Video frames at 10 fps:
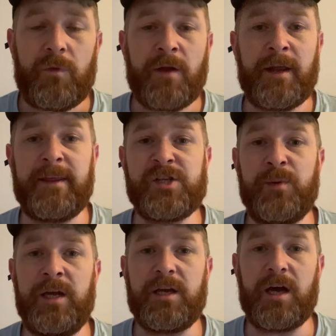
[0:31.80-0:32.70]
Now this
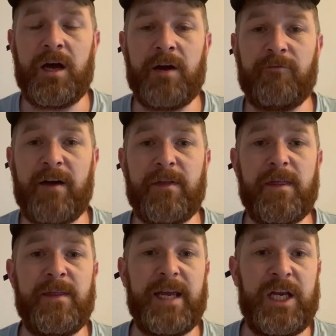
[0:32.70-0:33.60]
week, rather
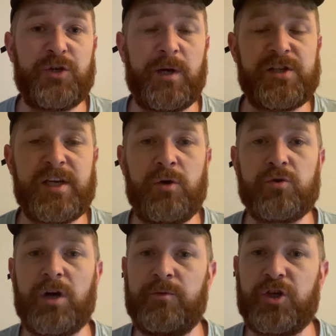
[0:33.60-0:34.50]
than the each way
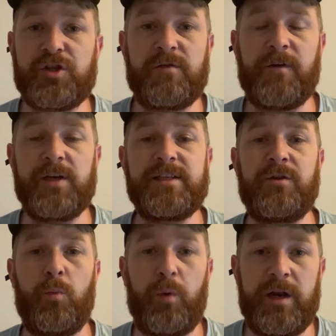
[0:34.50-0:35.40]
singles, I'm just
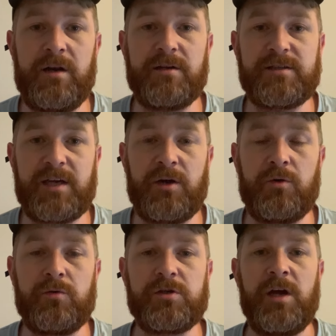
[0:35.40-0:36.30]
advising the win
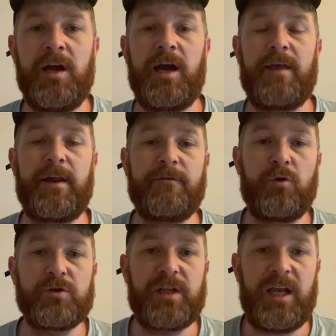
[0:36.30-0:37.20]
singles and then of
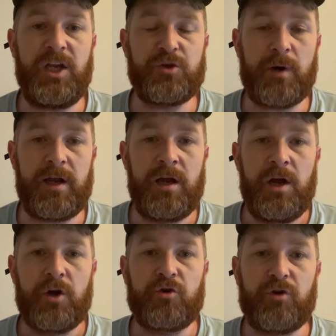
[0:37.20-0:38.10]
course the each way
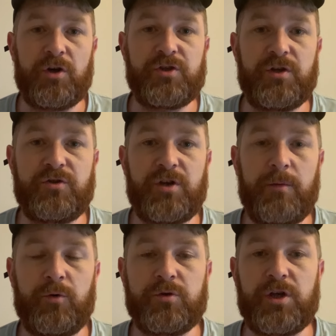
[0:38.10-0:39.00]
cross
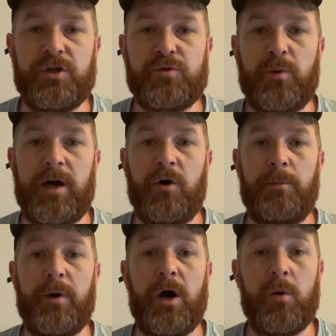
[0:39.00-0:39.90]
doubles as well,
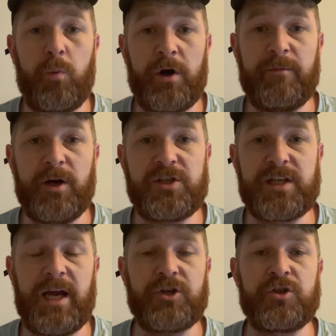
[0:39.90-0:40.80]
bar one of my
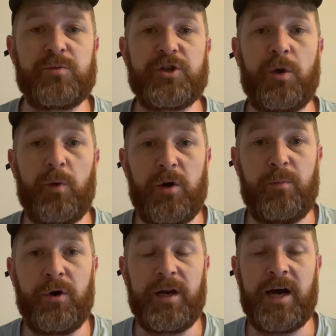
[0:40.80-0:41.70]
selections, which I will
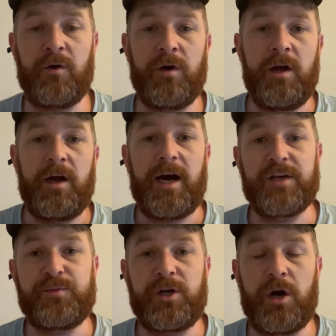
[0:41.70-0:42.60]
point out
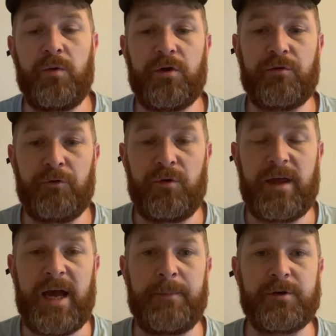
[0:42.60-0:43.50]
as we go through
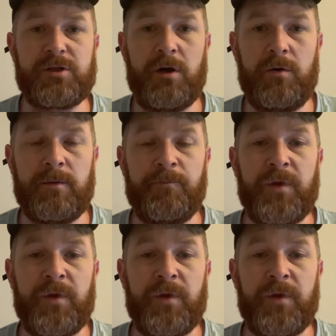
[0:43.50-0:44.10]
the episode.